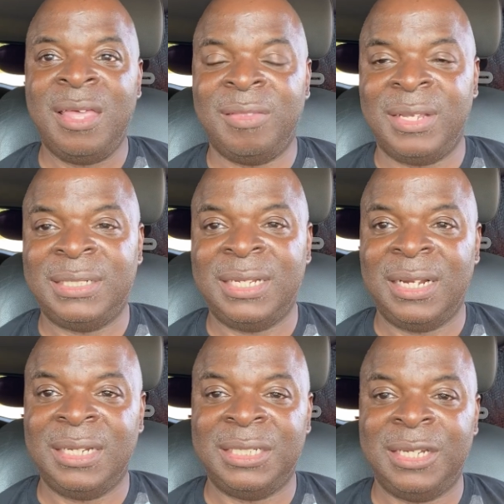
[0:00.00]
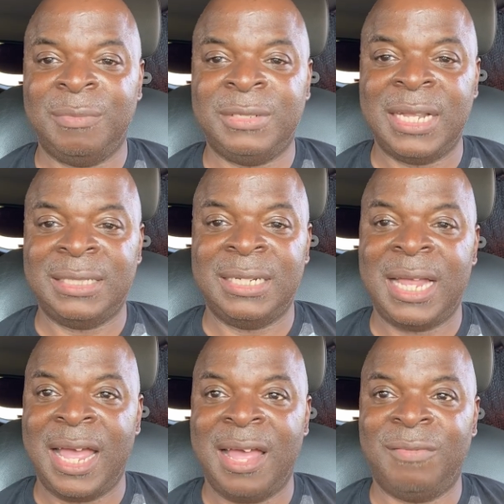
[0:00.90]
This dealership doesn't
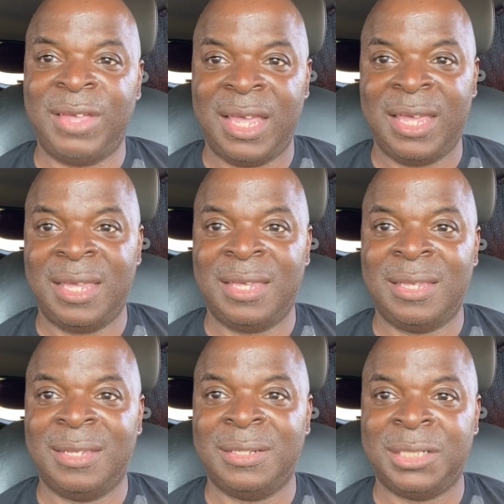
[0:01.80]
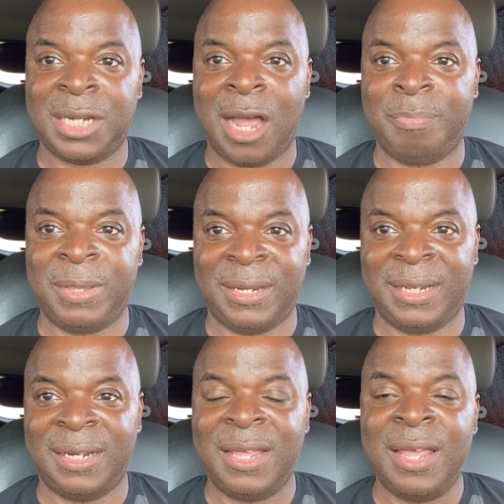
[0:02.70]
have a shop in
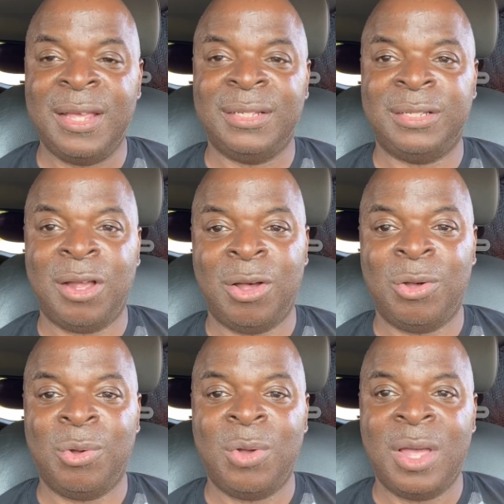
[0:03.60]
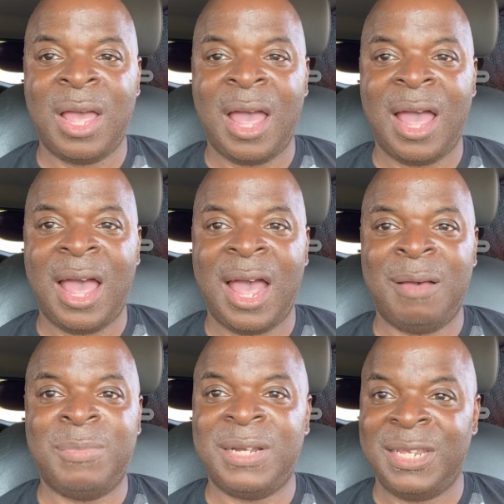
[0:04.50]
it. So I
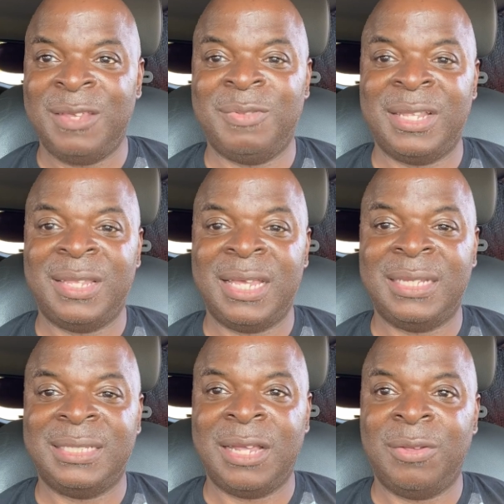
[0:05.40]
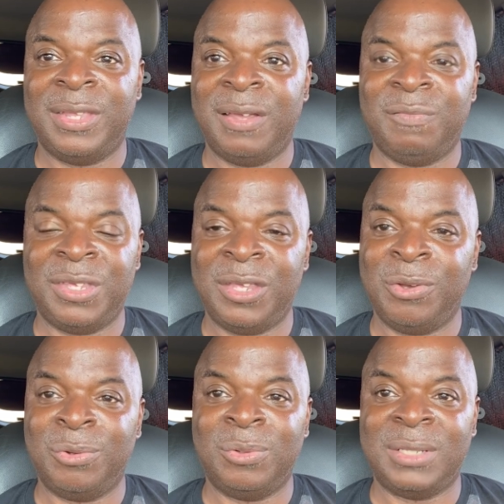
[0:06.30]
believe that they sell their
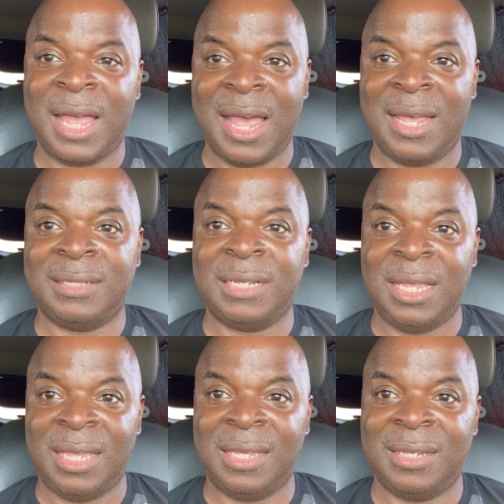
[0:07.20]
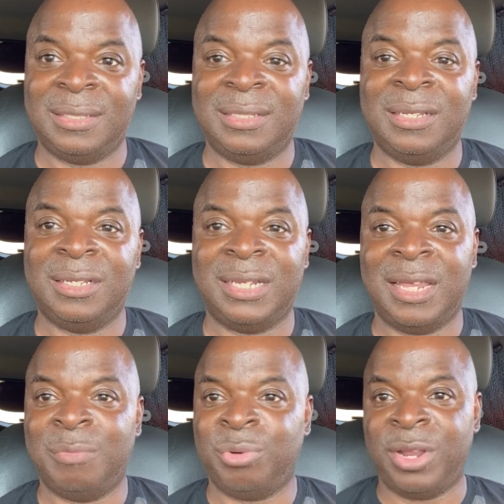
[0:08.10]
vehicles as is.
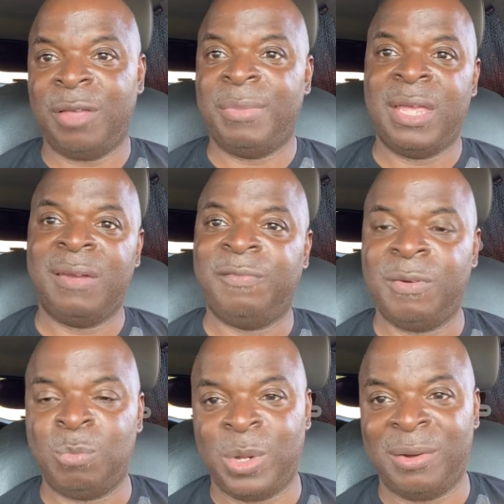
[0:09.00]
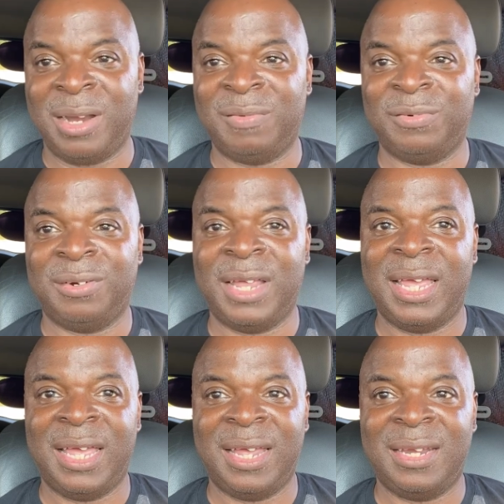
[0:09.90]
They bring them in from wherever
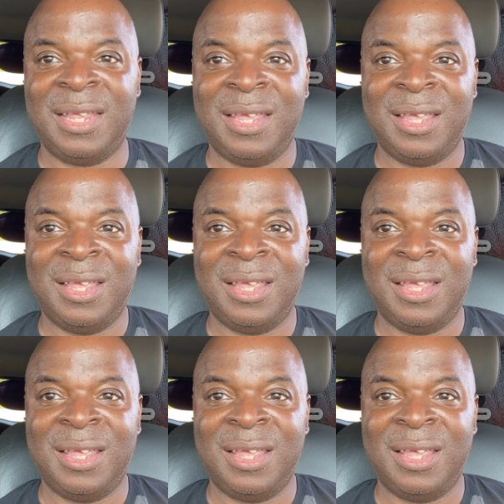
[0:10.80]
and